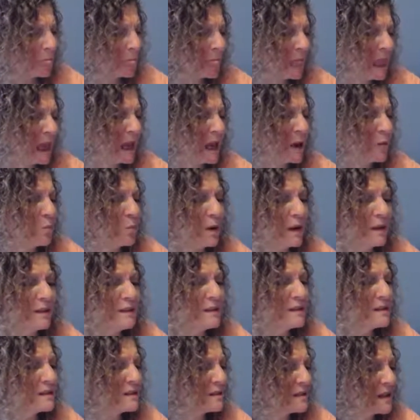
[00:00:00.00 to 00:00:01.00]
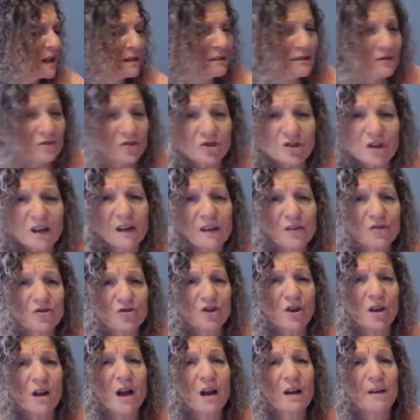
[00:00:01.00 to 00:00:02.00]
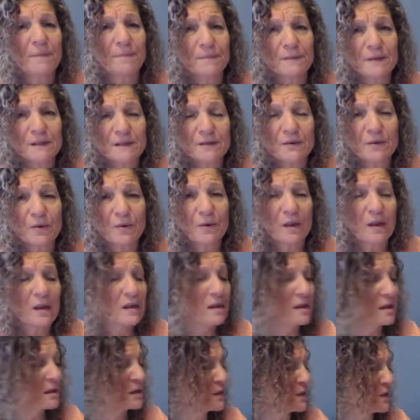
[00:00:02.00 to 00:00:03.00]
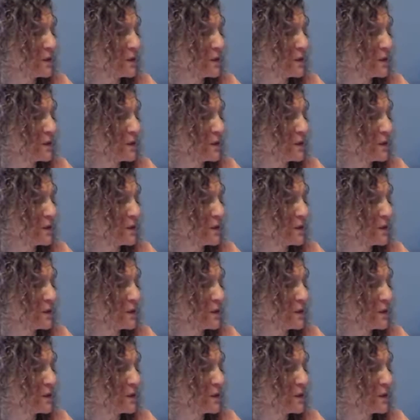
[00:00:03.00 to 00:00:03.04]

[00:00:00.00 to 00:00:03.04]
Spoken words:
and when this sudden change comes, okay, because for